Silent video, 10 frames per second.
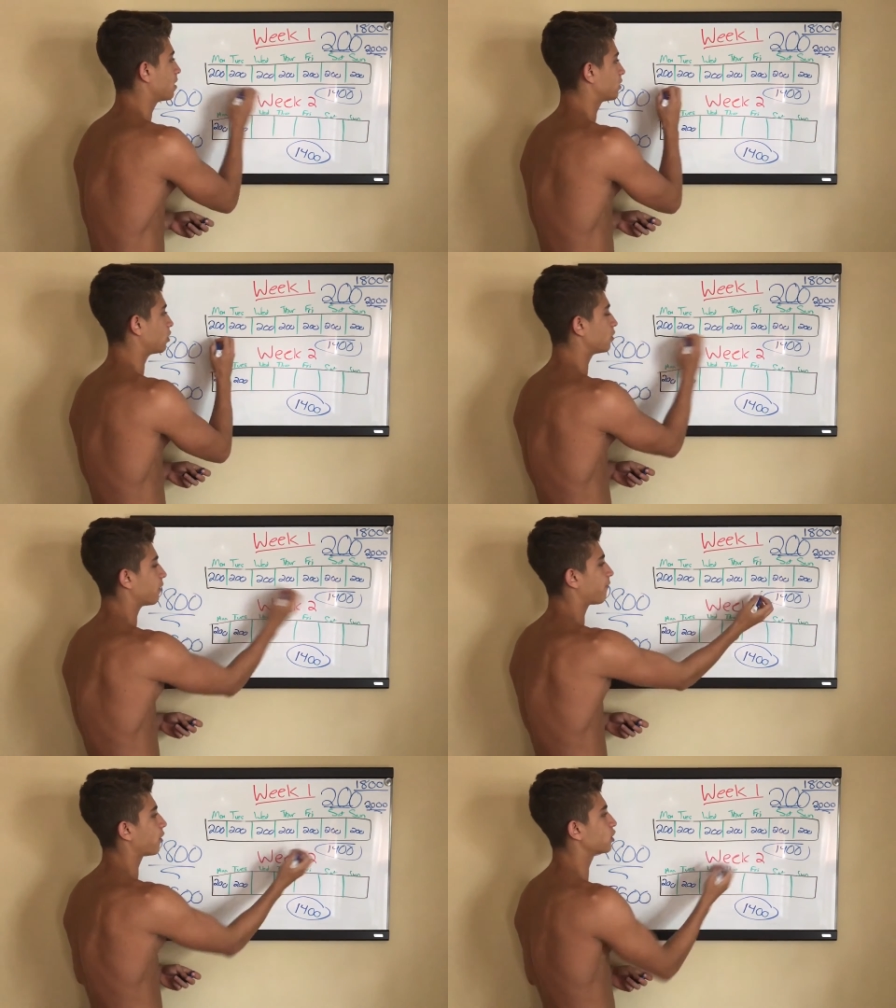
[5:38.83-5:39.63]
So you,
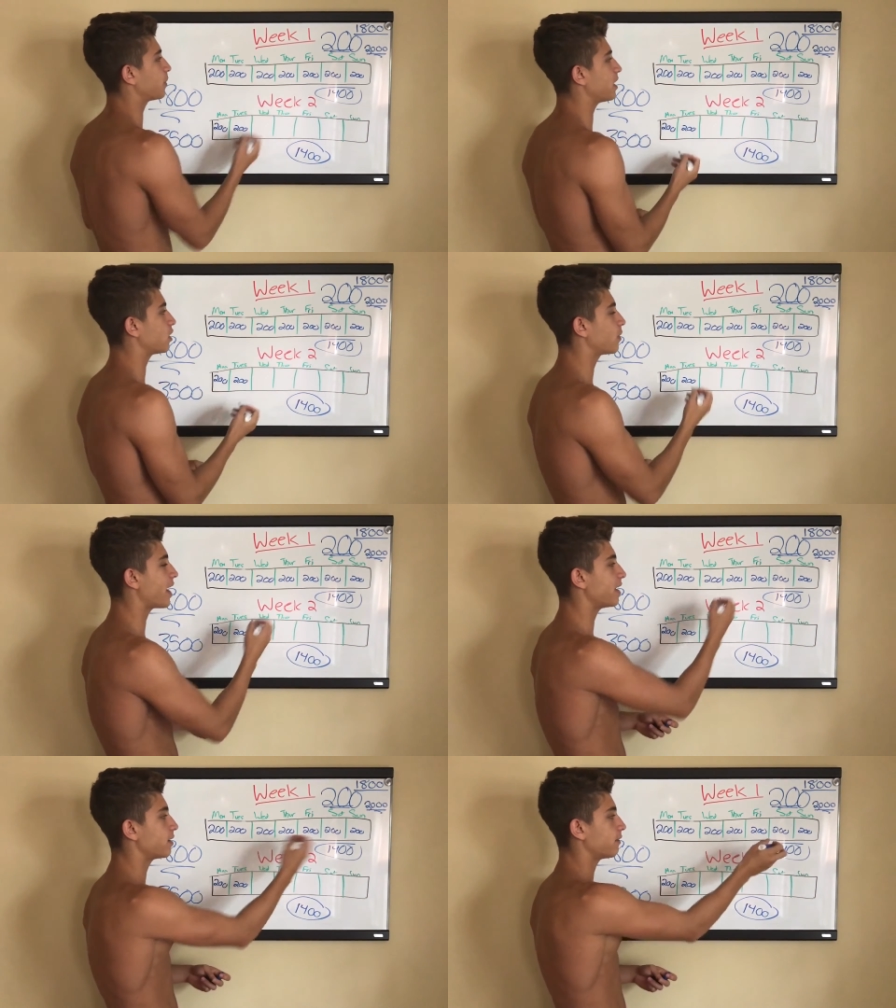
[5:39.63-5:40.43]
the first week you
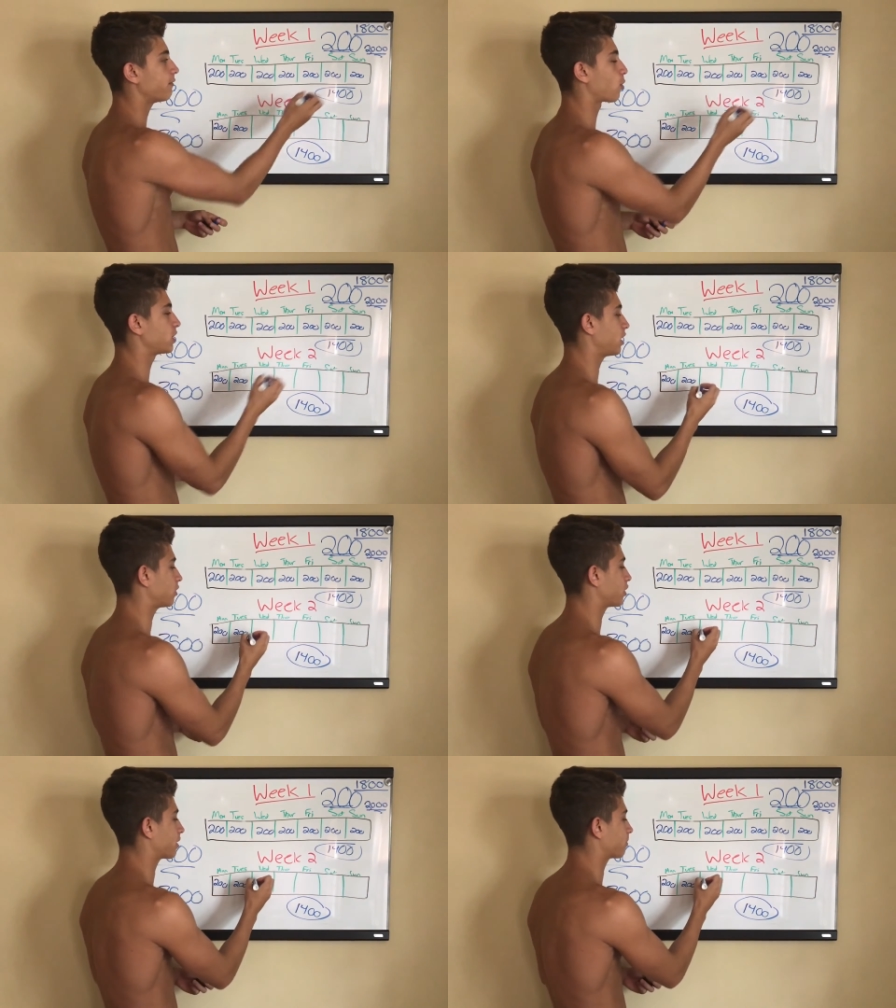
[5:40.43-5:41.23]
gained fourteen
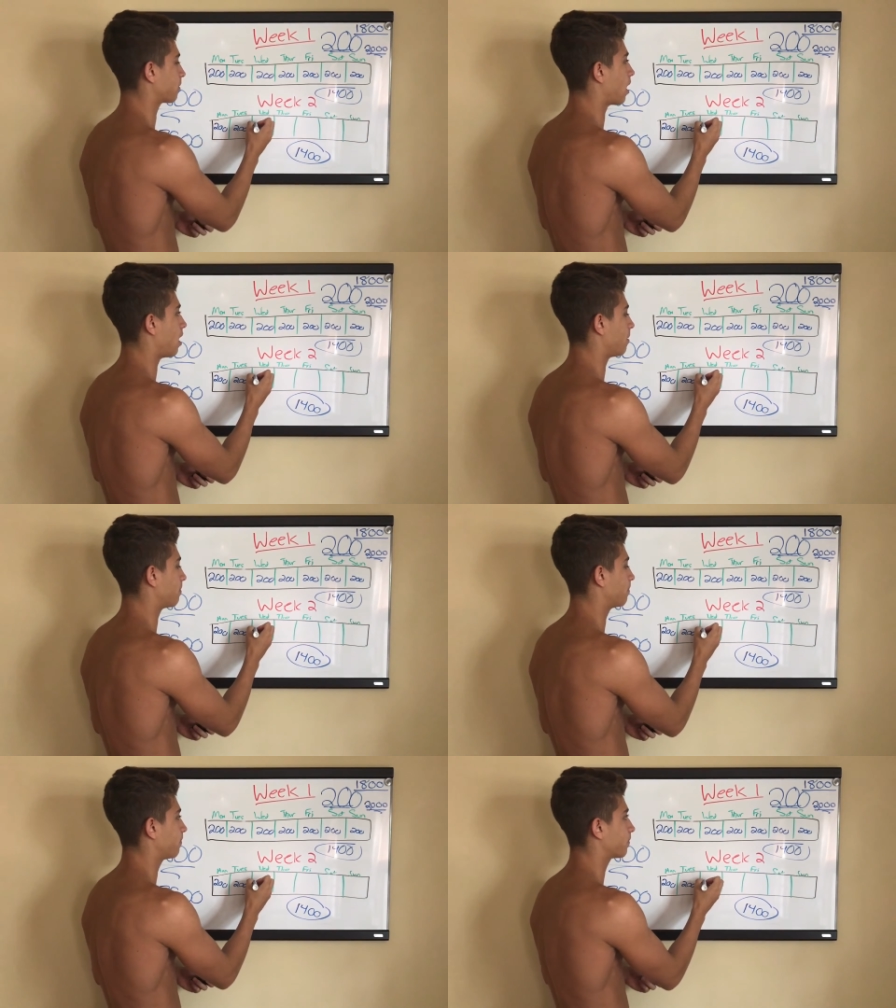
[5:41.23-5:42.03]
hundred
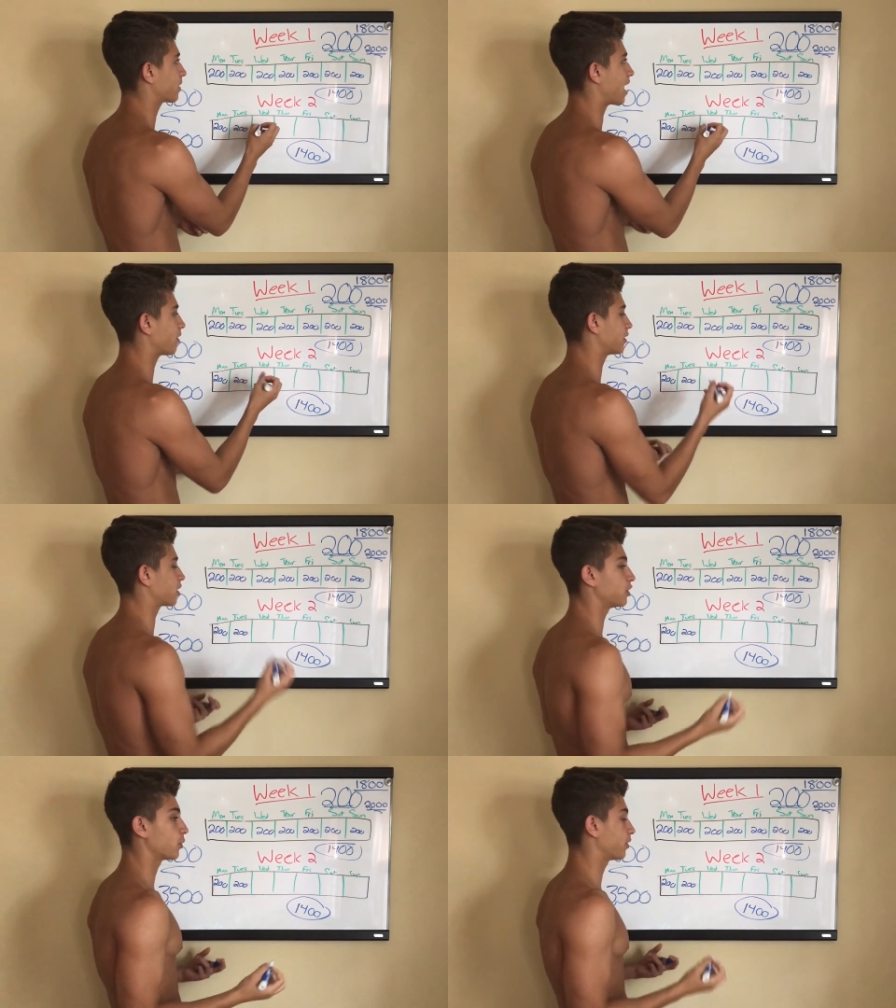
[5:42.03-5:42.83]
um, calories
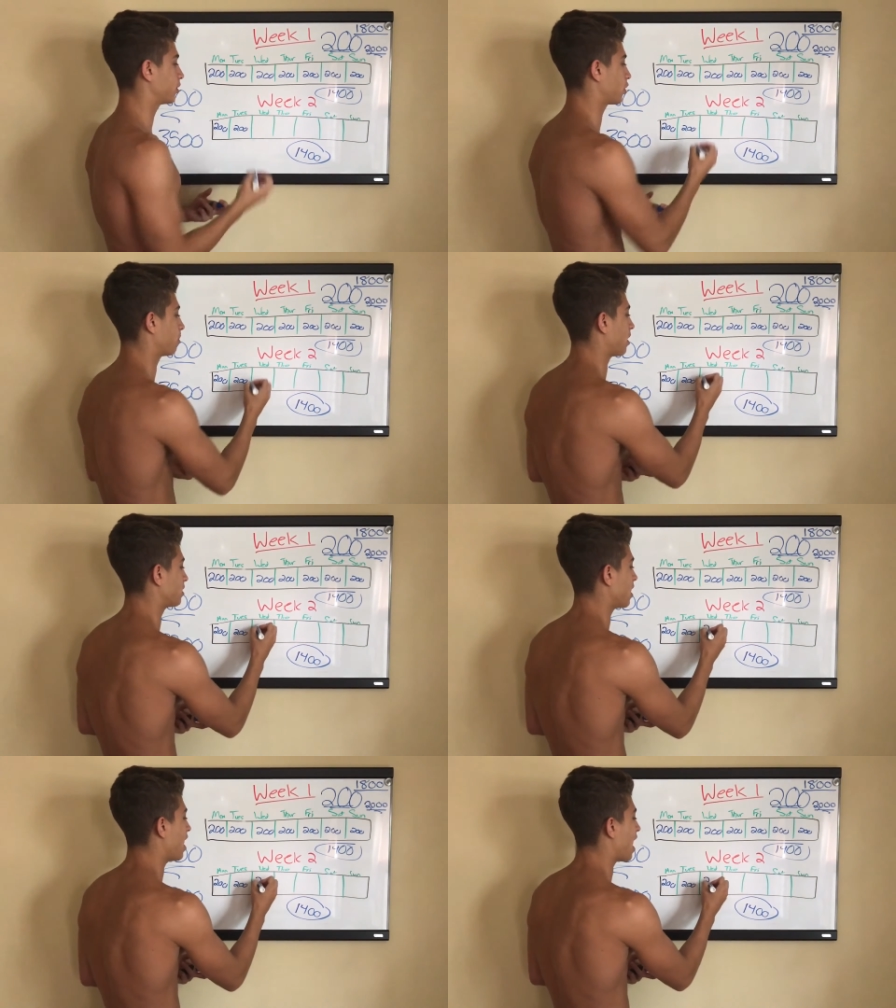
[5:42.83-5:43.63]
because you were in the
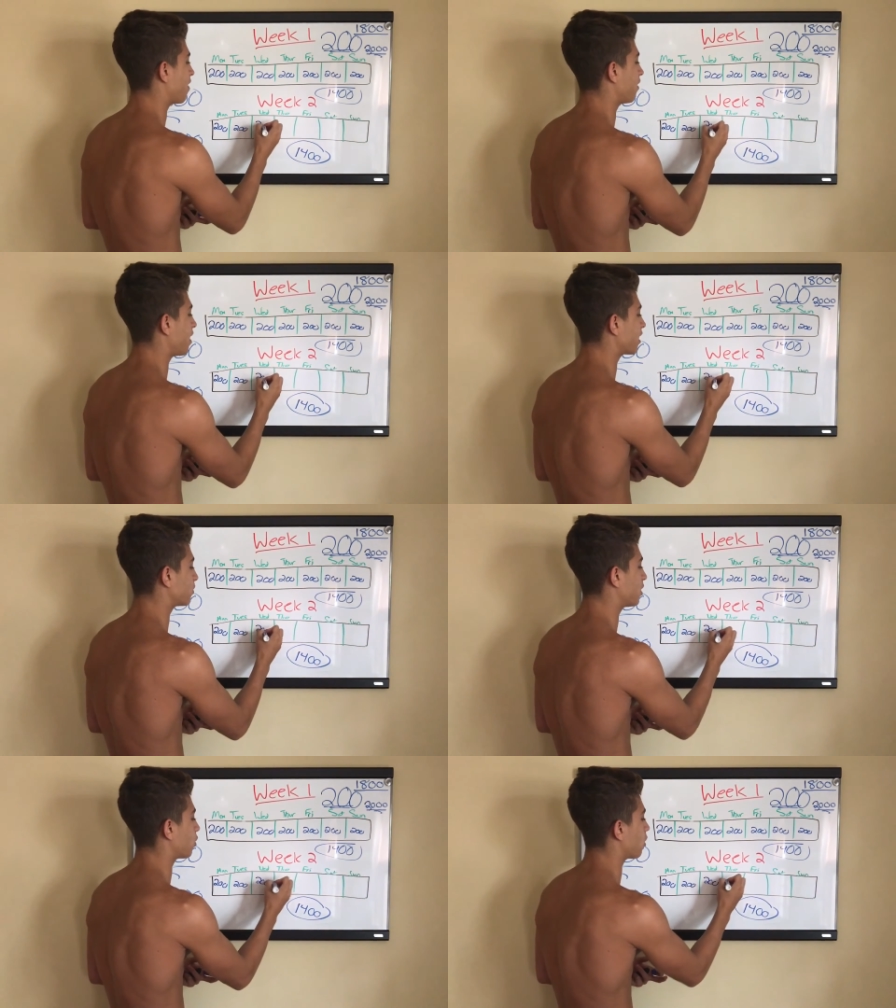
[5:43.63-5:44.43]
surplus. And then the next
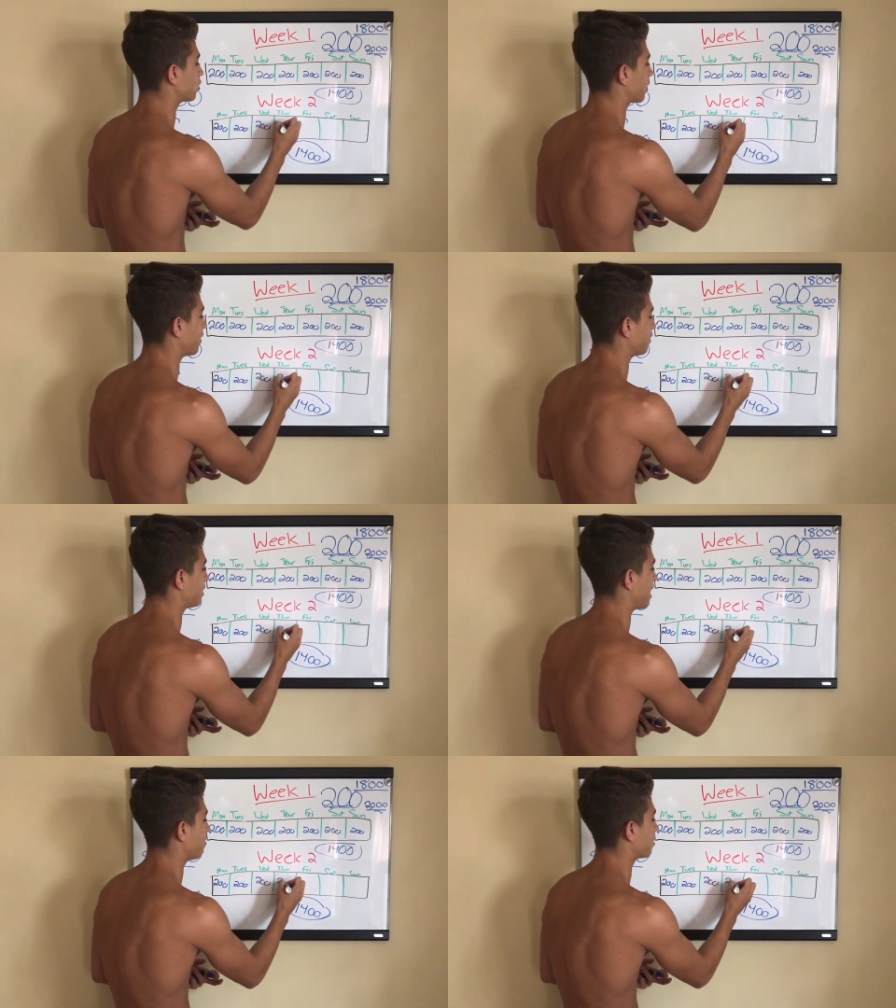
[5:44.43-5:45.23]
week you also gained the same